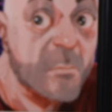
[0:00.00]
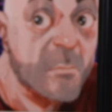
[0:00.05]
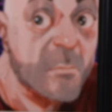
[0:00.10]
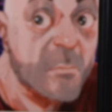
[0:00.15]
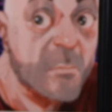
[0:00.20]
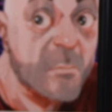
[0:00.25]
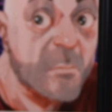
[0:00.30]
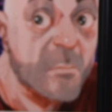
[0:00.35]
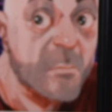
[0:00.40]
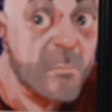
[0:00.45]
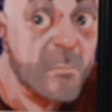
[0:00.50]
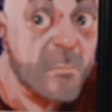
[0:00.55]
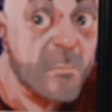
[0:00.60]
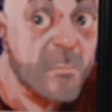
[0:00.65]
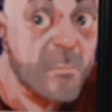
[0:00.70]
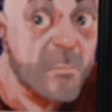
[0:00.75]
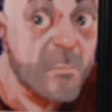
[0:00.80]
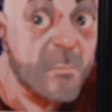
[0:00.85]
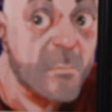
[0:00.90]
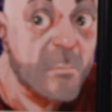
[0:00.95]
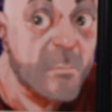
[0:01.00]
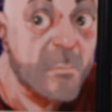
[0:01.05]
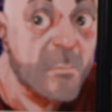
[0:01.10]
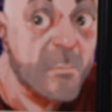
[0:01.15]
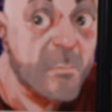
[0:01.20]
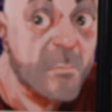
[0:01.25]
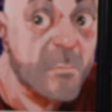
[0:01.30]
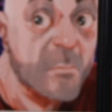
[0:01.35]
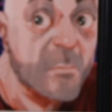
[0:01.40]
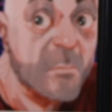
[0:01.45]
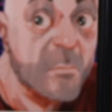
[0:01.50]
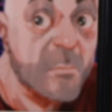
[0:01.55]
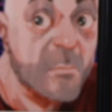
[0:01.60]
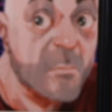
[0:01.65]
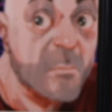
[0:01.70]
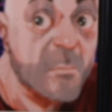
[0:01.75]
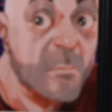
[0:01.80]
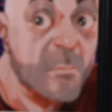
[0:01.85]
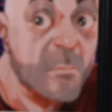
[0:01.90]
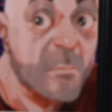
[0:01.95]

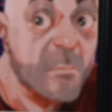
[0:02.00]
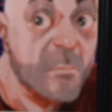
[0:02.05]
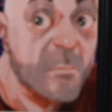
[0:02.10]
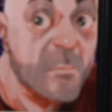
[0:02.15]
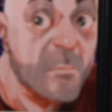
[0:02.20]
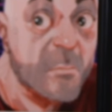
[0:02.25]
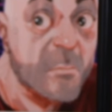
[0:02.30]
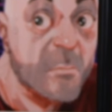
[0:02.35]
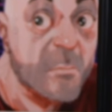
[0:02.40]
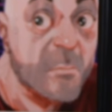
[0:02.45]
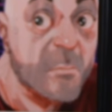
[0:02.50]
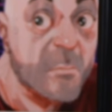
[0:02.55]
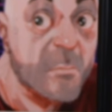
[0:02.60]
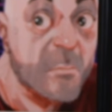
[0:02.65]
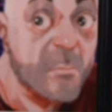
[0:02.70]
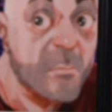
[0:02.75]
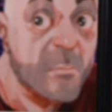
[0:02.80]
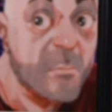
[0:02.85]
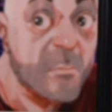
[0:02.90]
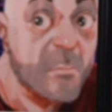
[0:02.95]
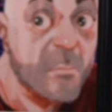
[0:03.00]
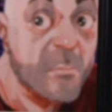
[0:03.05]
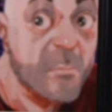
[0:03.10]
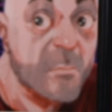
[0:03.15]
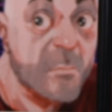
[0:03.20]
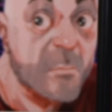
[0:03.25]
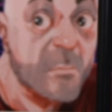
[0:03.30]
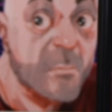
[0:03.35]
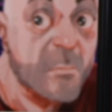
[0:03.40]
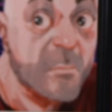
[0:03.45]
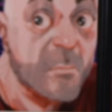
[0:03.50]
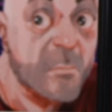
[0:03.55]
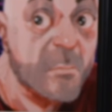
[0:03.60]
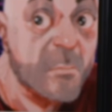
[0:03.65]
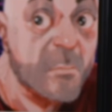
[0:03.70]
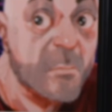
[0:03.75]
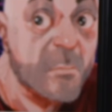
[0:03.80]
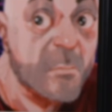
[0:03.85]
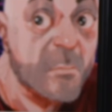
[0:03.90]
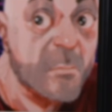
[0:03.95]

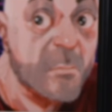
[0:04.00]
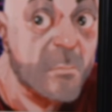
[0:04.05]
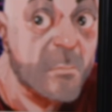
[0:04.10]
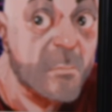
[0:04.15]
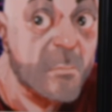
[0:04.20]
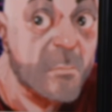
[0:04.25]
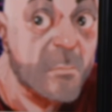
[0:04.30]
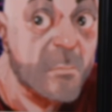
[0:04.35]
The person shown says nothing.